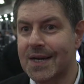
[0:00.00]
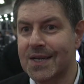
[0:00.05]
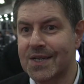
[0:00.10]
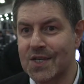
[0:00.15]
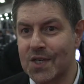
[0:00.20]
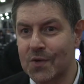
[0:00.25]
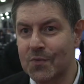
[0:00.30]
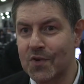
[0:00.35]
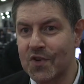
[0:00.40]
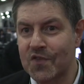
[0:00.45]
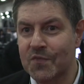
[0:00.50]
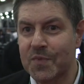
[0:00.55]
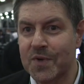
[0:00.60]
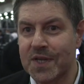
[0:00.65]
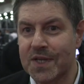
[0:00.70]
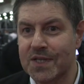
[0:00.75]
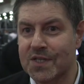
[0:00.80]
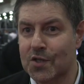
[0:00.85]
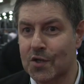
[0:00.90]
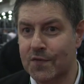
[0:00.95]
You know, we've
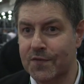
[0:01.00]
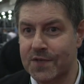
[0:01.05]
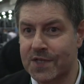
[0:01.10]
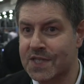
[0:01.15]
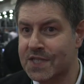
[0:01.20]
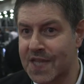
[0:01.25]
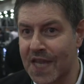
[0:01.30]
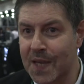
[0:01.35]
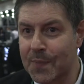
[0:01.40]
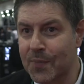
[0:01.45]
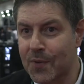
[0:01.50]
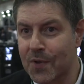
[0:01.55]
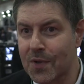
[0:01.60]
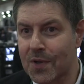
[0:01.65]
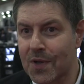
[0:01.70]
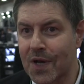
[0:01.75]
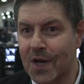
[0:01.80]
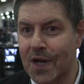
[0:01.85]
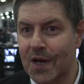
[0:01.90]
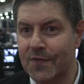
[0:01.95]
been sort of a
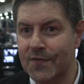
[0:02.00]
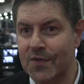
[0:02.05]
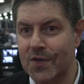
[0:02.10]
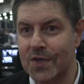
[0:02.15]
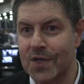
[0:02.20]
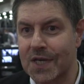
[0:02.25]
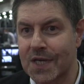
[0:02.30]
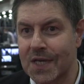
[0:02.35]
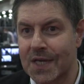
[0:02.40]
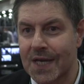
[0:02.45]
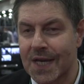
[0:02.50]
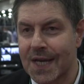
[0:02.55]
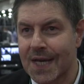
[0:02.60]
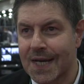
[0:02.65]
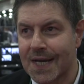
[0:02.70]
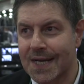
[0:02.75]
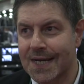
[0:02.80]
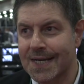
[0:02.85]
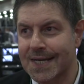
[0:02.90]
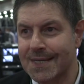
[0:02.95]
staple of the
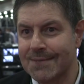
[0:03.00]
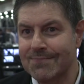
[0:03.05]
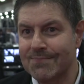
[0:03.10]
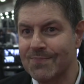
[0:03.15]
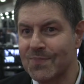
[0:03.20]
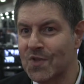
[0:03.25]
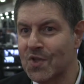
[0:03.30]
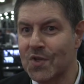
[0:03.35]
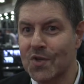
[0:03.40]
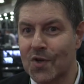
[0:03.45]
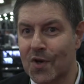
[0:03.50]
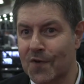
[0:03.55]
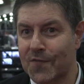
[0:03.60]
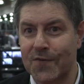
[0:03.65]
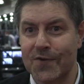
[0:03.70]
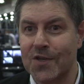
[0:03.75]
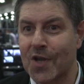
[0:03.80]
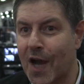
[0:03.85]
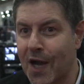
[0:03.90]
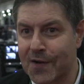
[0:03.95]
New York
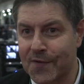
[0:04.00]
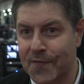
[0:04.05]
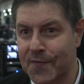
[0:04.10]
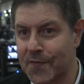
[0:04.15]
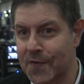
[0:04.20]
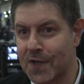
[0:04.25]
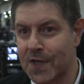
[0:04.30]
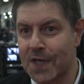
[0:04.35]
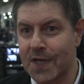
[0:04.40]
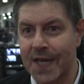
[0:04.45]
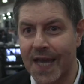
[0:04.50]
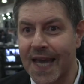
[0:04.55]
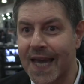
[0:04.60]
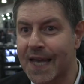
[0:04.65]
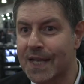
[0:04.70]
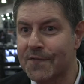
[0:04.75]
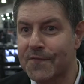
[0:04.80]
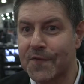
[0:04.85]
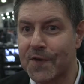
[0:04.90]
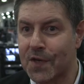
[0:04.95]
photography
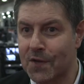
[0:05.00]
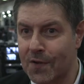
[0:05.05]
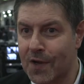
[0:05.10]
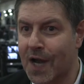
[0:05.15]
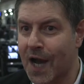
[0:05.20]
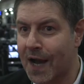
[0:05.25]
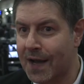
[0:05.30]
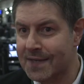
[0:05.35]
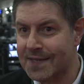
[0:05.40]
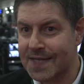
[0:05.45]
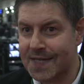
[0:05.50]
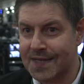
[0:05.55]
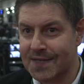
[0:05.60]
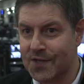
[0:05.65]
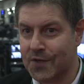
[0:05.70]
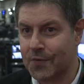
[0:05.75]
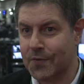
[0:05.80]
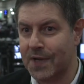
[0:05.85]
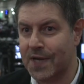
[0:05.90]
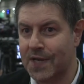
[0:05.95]
and video
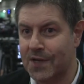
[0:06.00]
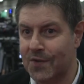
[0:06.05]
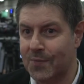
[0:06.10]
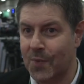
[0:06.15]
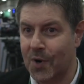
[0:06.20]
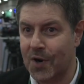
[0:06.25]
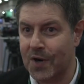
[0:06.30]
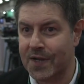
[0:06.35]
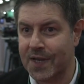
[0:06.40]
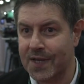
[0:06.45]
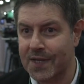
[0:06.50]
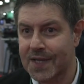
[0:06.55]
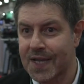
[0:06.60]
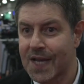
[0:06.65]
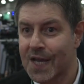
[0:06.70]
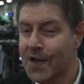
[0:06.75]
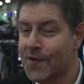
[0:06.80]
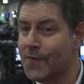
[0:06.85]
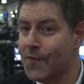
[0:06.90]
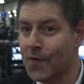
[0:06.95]
content creator market
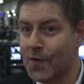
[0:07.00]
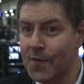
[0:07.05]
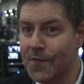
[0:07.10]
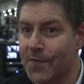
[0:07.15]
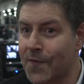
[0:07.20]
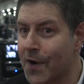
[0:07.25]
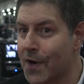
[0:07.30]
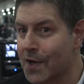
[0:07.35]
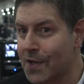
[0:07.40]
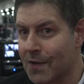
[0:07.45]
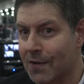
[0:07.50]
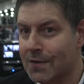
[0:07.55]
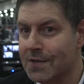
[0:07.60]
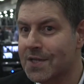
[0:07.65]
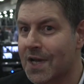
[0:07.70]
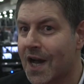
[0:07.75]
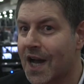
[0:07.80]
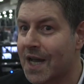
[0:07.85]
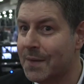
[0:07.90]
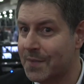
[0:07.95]
for a very
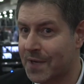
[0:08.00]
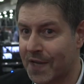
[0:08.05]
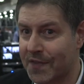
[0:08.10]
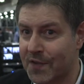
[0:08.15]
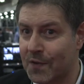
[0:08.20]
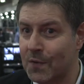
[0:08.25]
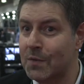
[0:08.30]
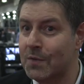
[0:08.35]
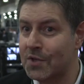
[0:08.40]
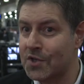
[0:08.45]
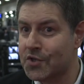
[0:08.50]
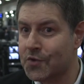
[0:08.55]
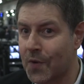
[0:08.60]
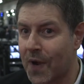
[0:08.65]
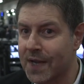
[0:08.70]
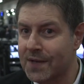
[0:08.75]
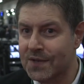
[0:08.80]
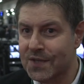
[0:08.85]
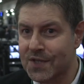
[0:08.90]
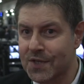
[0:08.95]
long time, and I think what we're
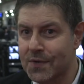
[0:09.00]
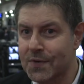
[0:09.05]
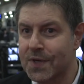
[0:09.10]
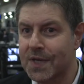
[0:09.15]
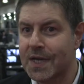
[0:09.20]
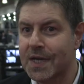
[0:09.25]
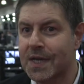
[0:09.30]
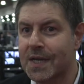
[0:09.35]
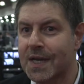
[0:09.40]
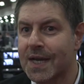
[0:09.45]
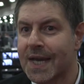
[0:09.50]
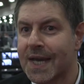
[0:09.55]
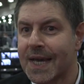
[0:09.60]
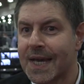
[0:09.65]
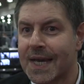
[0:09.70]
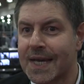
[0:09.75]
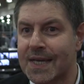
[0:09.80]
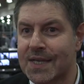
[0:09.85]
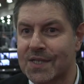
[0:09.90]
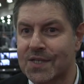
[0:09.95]
trying to do here
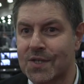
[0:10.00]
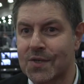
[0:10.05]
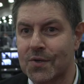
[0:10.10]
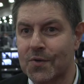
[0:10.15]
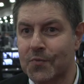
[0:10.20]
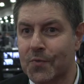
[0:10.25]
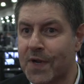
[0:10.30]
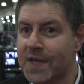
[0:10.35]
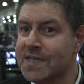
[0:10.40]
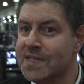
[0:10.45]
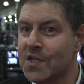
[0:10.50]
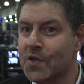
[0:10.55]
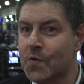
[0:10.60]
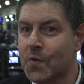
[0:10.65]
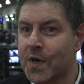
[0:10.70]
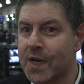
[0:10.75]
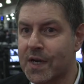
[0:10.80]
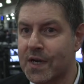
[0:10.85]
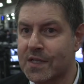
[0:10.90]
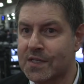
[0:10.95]
is to raise the
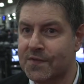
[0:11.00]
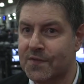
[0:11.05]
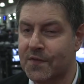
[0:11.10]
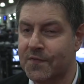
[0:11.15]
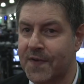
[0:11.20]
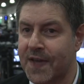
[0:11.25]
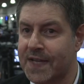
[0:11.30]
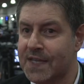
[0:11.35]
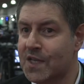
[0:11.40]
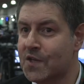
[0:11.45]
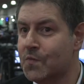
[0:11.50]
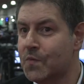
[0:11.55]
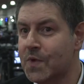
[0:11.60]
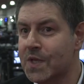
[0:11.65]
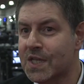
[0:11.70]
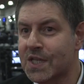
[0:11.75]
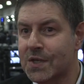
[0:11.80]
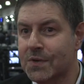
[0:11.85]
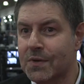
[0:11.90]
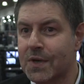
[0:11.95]
awareness of the fact that
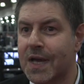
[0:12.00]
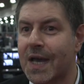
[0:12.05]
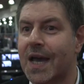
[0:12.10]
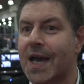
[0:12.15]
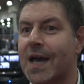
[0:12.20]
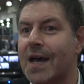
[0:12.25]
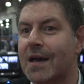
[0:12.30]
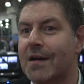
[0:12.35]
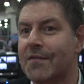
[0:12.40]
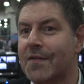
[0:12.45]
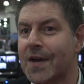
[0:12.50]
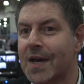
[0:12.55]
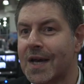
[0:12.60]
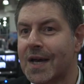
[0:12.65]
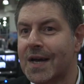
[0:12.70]
we do have